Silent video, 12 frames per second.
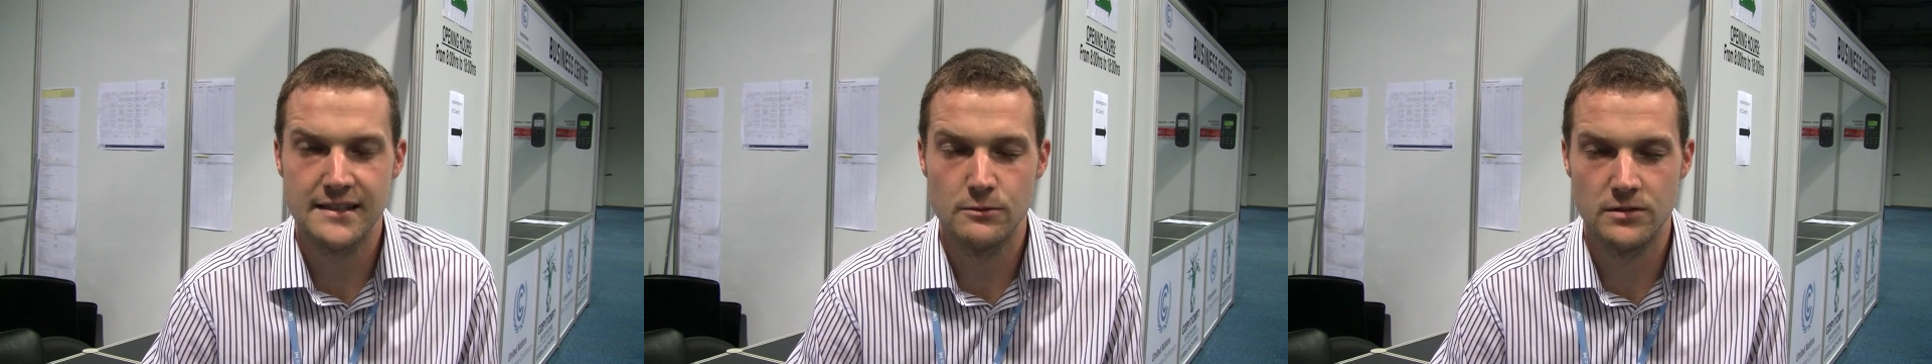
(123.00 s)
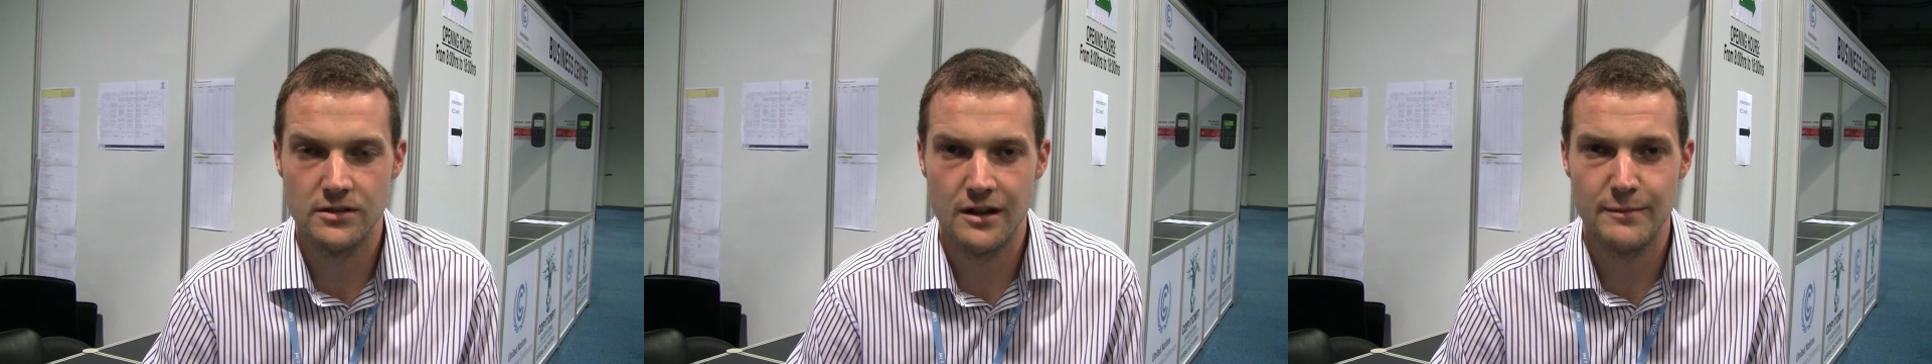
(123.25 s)
so
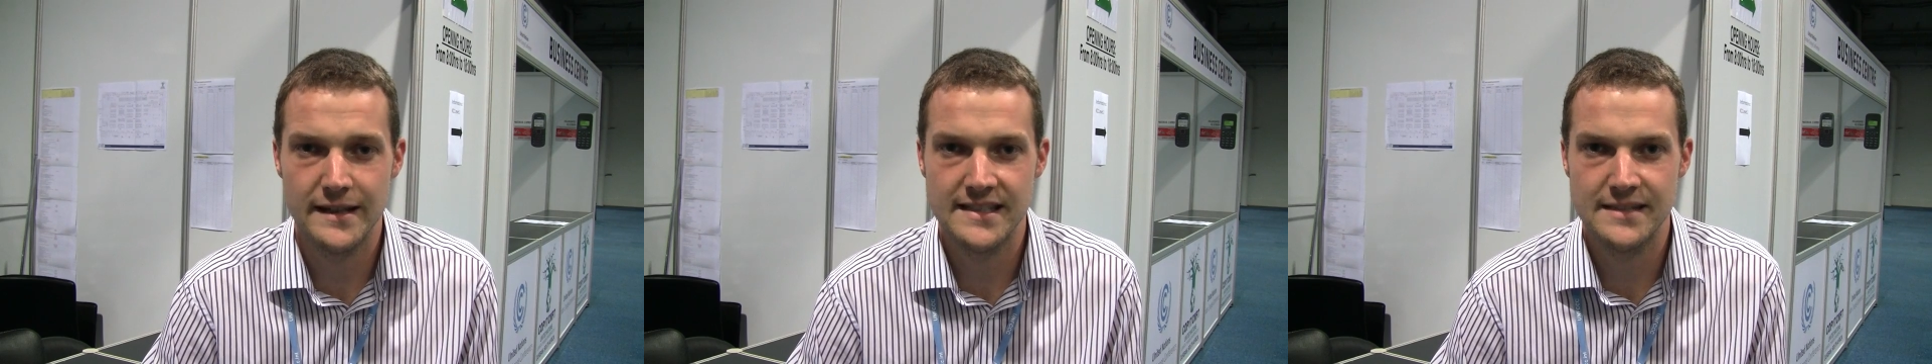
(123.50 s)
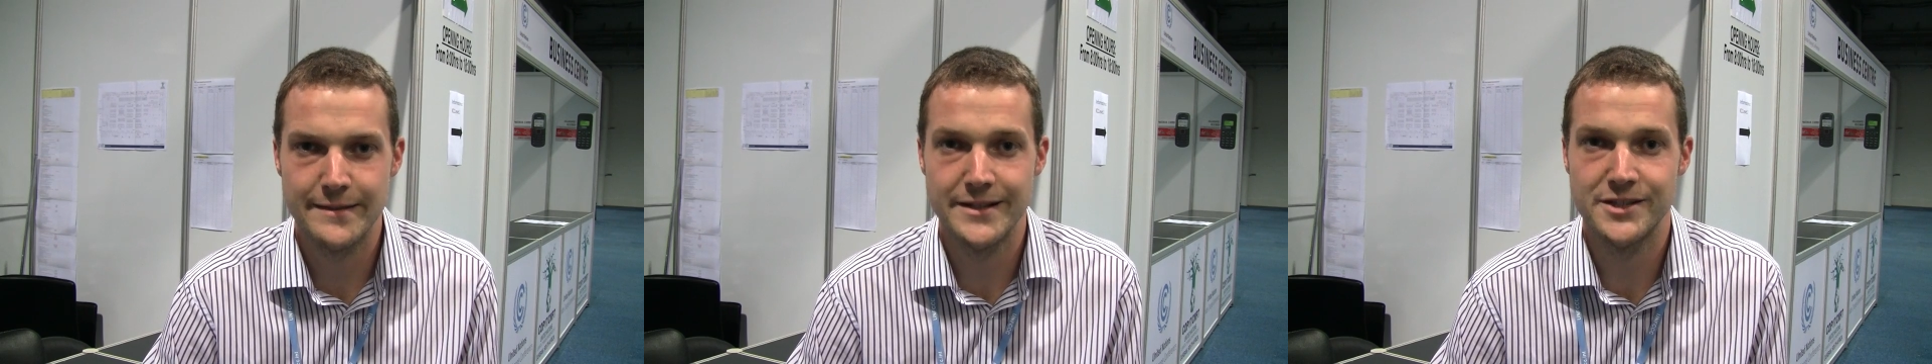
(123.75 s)
we'll do our
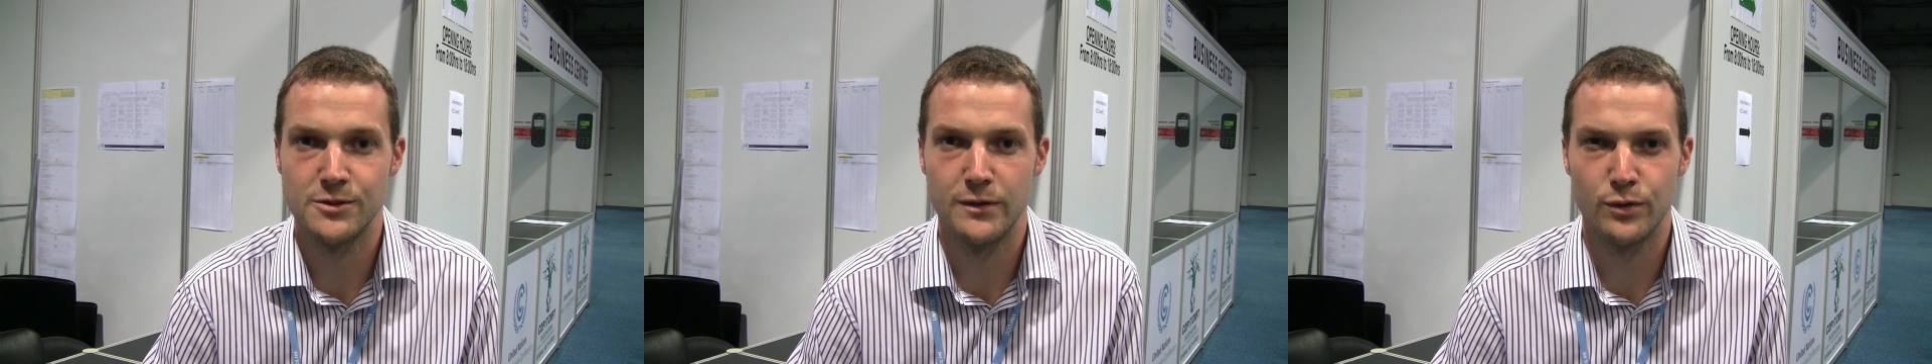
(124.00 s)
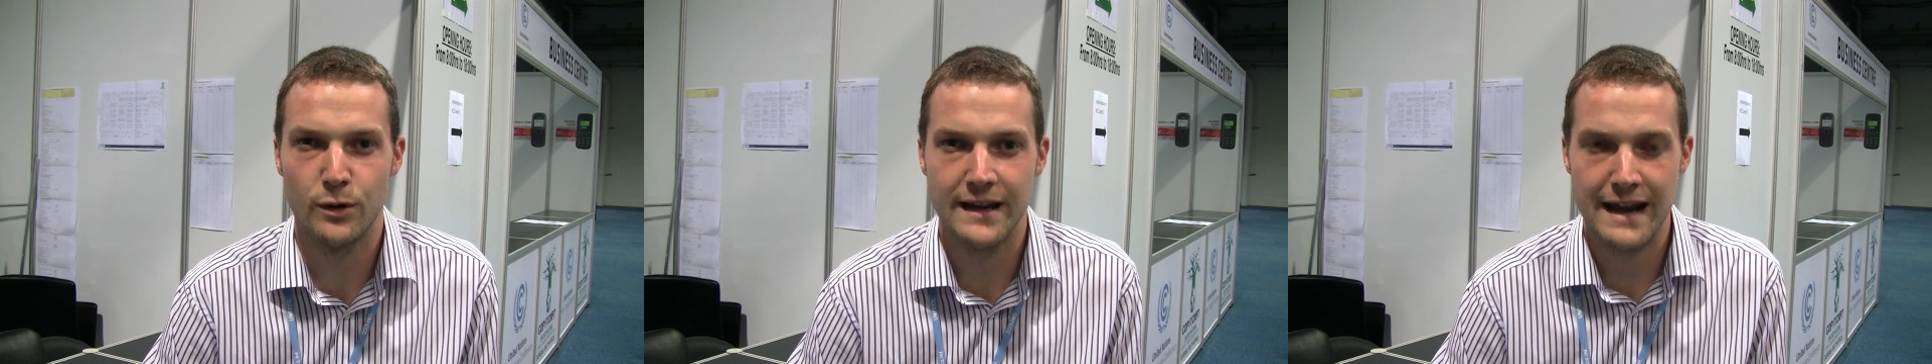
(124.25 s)
best to make sure
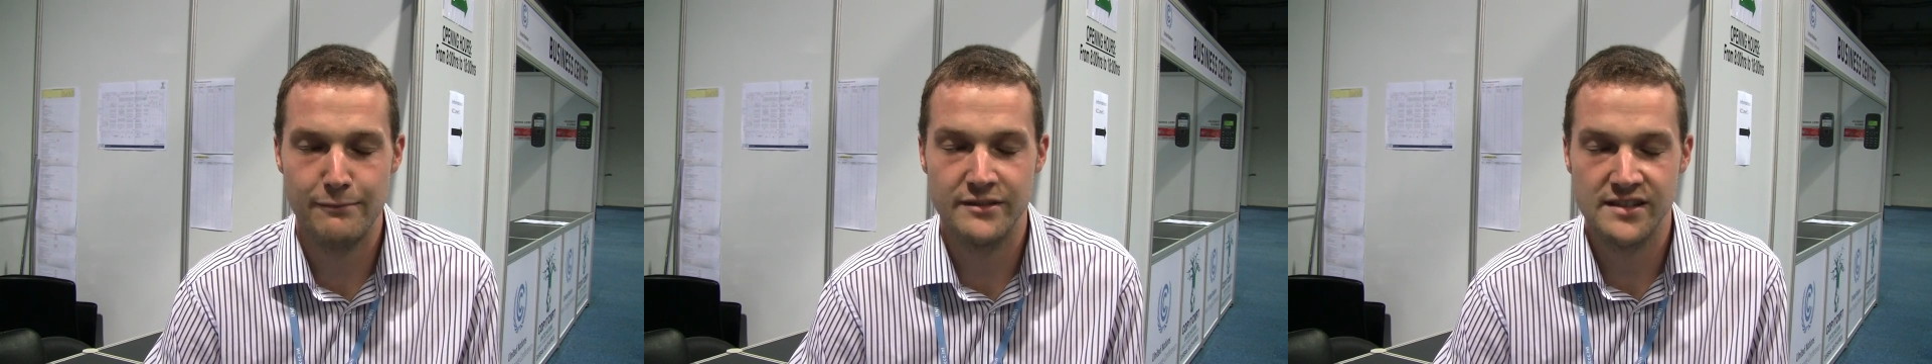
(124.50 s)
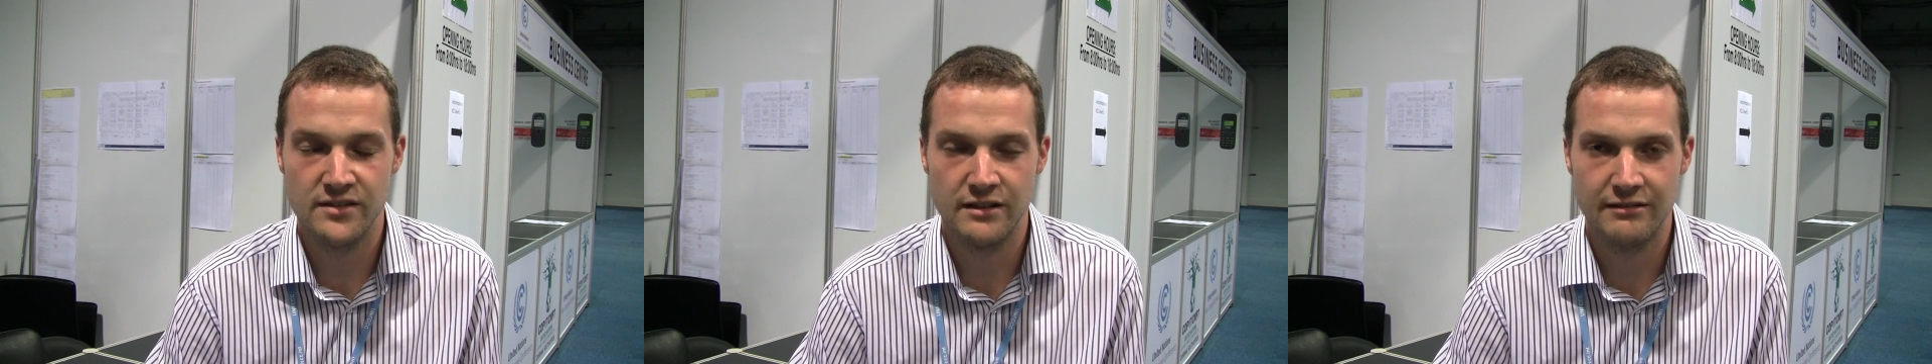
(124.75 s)
we've got
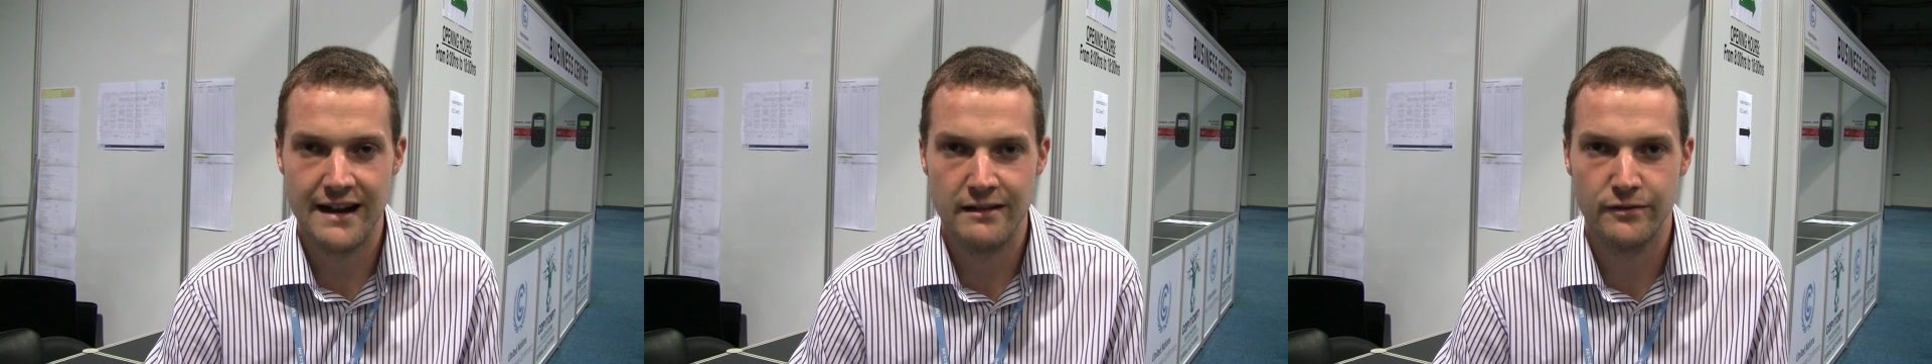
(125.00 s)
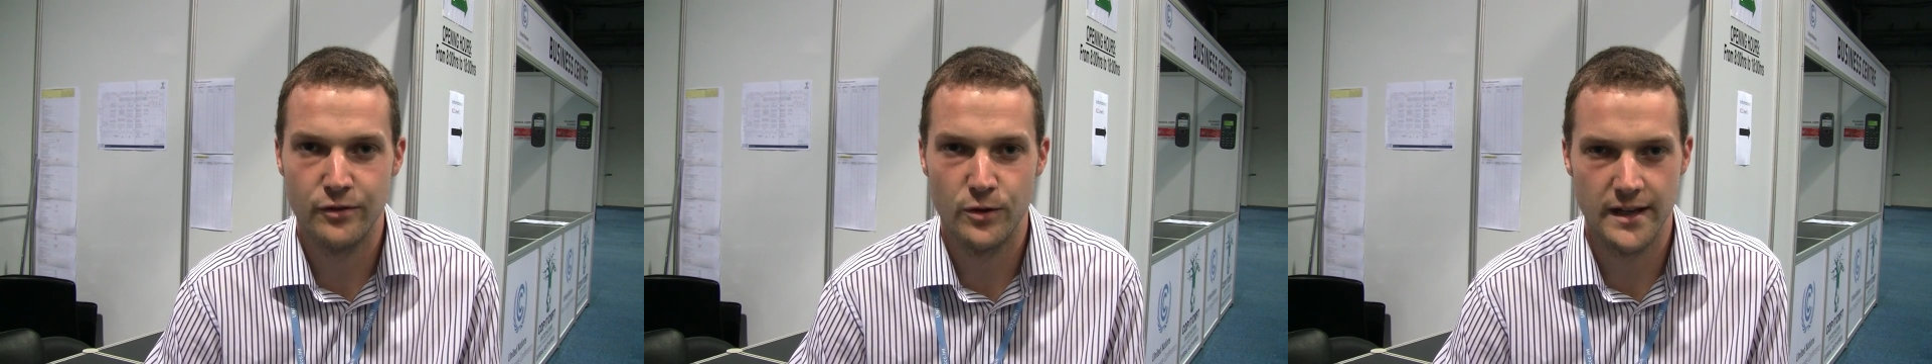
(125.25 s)
cameras on the
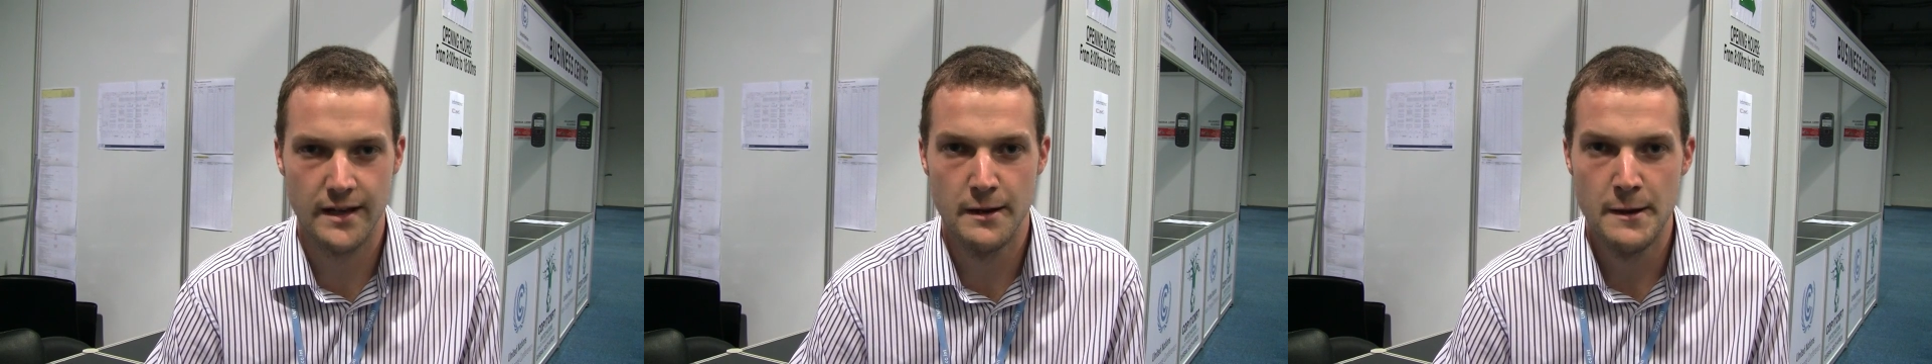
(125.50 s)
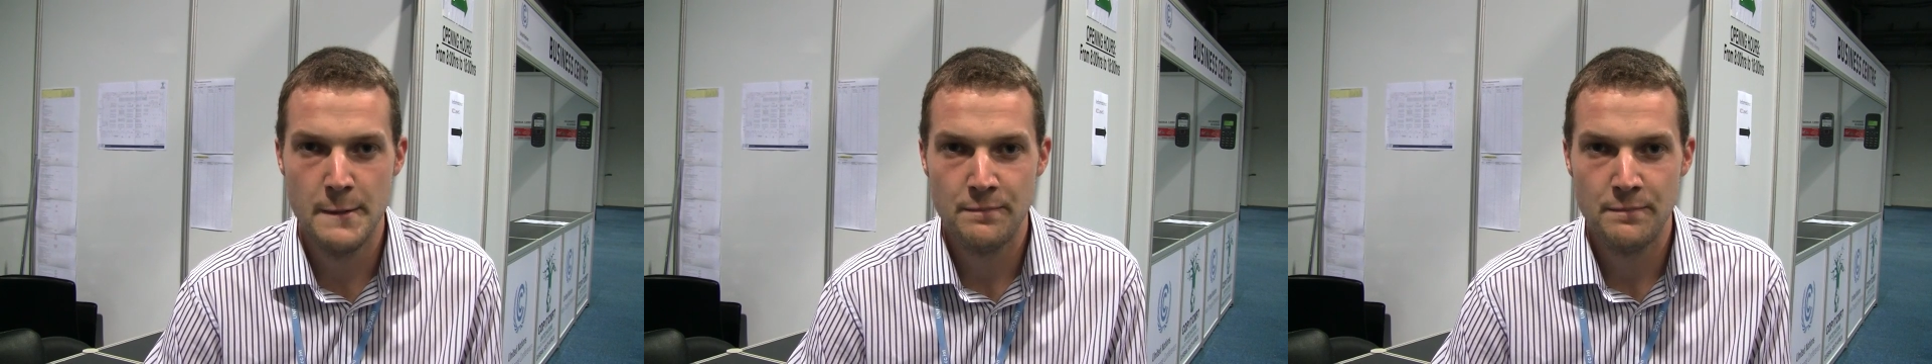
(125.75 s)
ground for you.